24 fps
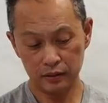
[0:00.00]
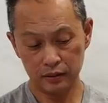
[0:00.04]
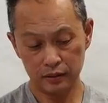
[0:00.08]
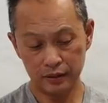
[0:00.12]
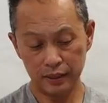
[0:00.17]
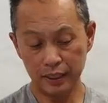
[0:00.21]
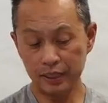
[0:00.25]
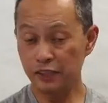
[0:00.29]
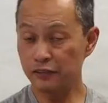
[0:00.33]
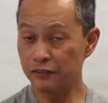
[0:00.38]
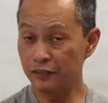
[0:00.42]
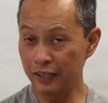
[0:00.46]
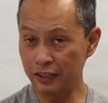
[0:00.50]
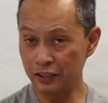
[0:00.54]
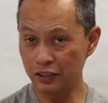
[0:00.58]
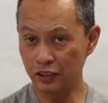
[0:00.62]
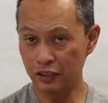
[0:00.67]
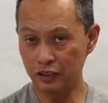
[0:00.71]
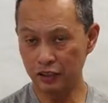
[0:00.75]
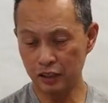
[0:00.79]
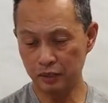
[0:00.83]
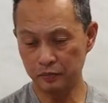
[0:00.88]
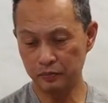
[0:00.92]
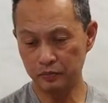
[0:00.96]
Nice flex
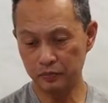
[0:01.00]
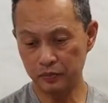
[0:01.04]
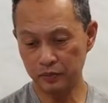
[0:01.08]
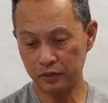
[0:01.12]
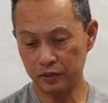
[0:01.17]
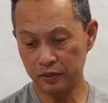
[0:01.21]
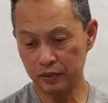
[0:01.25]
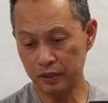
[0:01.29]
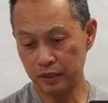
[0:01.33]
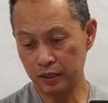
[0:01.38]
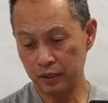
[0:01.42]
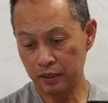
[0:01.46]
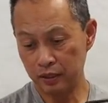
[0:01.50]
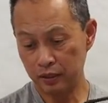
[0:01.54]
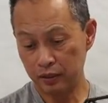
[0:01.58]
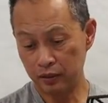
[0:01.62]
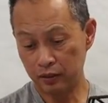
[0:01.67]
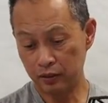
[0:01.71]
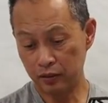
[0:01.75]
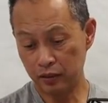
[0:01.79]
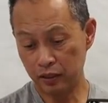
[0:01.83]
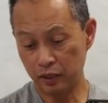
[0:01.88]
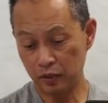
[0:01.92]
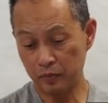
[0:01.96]
on this,
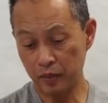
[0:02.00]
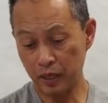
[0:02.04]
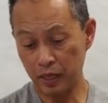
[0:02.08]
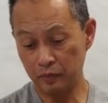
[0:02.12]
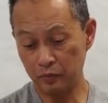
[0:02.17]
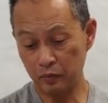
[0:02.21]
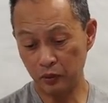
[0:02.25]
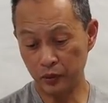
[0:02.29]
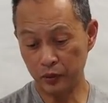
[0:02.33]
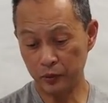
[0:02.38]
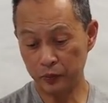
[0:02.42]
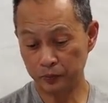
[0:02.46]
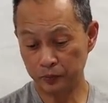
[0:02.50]
on this bad boy.